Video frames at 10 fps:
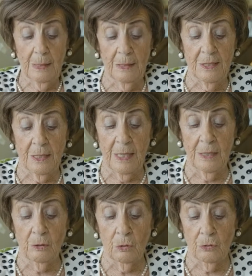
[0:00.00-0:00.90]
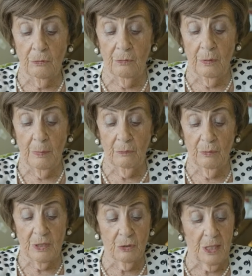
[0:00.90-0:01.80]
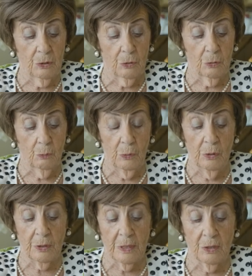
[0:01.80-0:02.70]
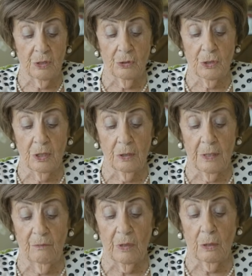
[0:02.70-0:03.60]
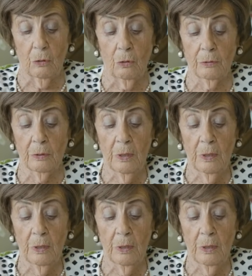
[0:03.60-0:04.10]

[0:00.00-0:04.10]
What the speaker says: In the ghetto, the women were sent to work and the children were